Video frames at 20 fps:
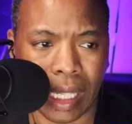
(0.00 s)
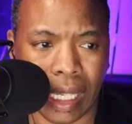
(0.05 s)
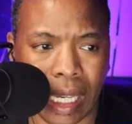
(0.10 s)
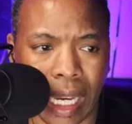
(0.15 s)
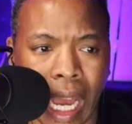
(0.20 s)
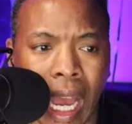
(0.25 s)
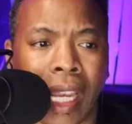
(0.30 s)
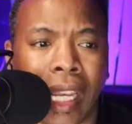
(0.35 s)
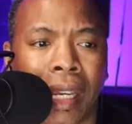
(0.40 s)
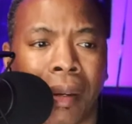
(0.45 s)

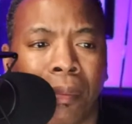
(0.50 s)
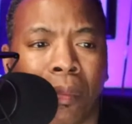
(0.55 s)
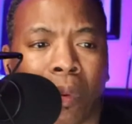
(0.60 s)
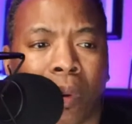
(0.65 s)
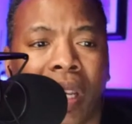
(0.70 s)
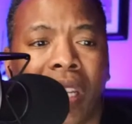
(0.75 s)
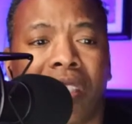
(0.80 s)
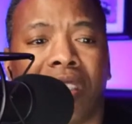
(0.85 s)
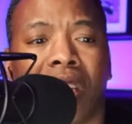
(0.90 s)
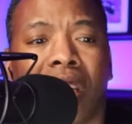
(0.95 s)
I am
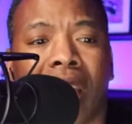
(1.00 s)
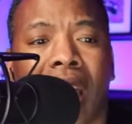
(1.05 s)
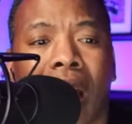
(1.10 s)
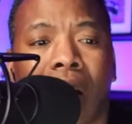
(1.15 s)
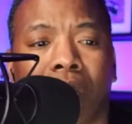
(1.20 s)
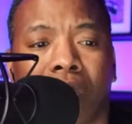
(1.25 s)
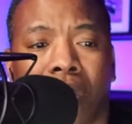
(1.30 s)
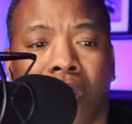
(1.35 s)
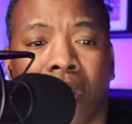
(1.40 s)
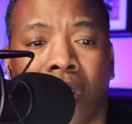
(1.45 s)
reaching
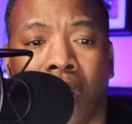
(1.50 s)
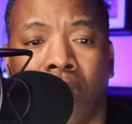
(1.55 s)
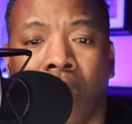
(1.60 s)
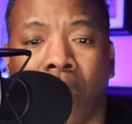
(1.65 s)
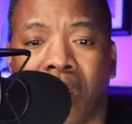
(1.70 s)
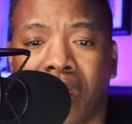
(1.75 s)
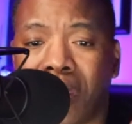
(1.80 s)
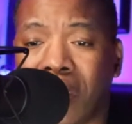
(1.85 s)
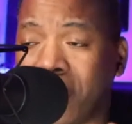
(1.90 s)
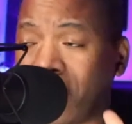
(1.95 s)
out to you.
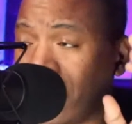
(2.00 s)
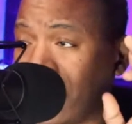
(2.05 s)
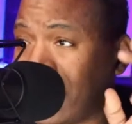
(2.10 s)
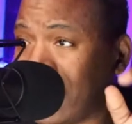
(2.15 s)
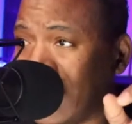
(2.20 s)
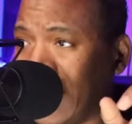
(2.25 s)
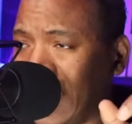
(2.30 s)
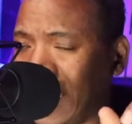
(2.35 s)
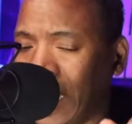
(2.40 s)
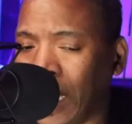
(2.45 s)
This is the
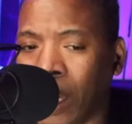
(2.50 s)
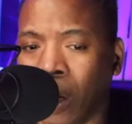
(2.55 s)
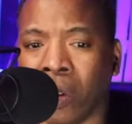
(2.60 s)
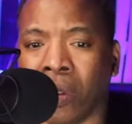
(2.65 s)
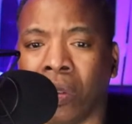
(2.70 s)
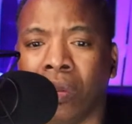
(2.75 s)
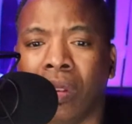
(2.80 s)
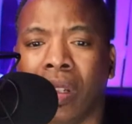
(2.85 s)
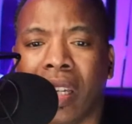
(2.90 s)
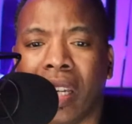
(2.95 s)

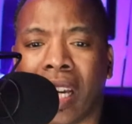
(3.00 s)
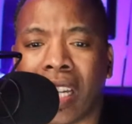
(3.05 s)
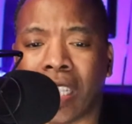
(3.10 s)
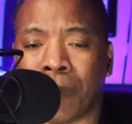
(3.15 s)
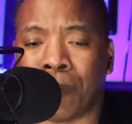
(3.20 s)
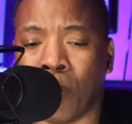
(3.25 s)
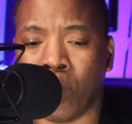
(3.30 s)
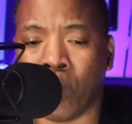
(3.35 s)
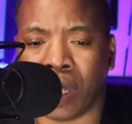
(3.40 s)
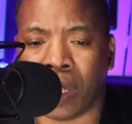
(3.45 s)
CEO I
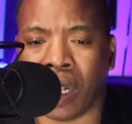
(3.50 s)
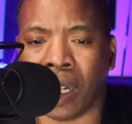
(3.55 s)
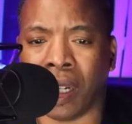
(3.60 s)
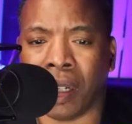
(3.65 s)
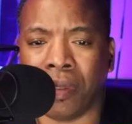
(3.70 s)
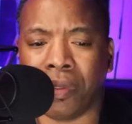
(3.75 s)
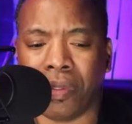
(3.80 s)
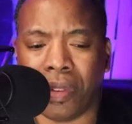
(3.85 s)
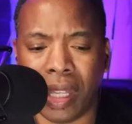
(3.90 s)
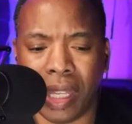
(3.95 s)
spoke of.